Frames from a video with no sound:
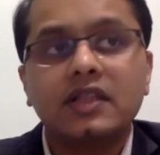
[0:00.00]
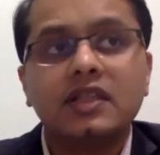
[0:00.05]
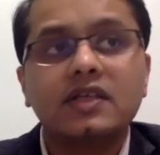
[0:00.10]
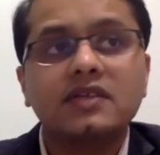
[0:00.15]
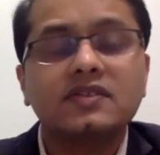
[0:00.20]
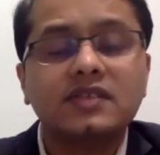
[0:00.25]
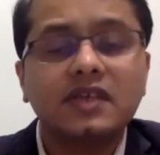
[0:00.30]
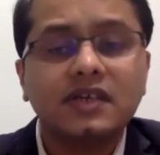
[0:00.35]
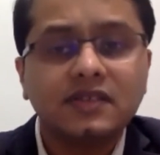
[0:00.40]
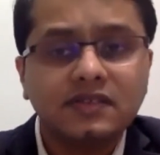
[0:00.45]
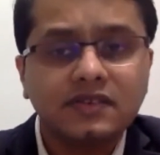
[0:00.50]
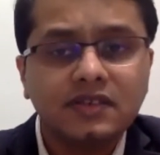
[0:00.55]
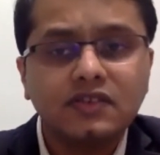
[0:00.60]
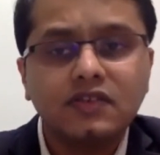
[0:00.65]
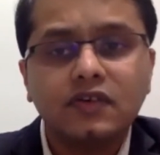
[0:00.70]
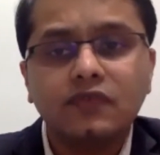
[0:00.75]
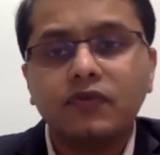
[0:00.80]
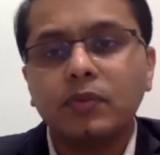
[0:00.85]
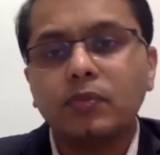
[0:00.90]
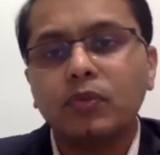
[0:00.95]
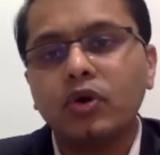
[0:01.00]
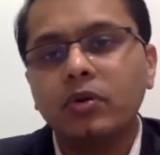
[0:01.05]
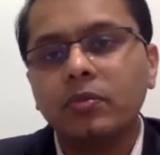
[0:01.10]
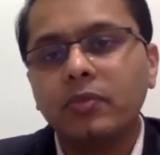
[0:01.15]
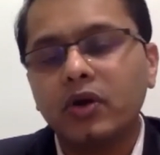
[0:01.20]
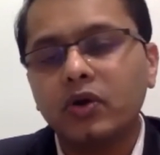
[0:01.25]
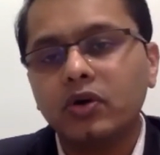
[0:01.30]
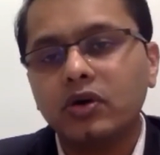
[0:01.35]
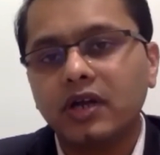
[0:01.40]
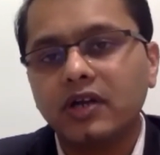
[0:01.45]
The success of a bone
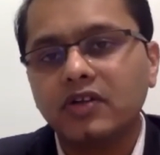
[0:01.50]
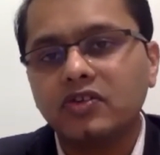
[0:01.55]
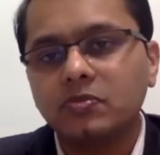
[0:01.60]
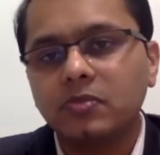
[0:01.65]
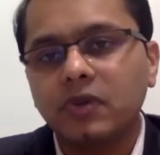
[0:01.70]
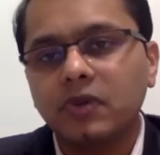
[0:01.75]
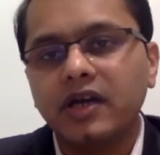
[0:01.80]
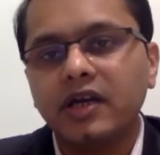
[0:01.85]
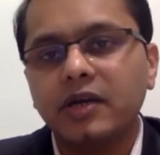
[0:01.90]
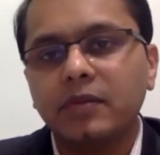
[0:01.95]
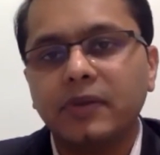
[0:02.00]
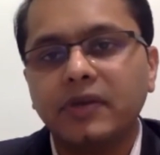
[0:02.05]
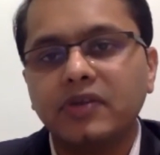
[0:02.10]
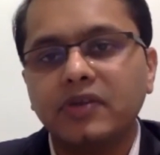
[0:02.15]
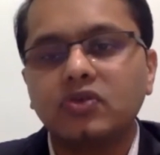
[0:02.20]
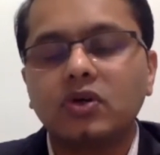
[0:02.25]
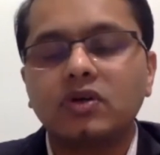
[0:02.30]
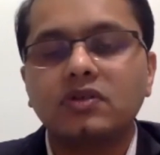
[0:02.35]
marrow transplant depends on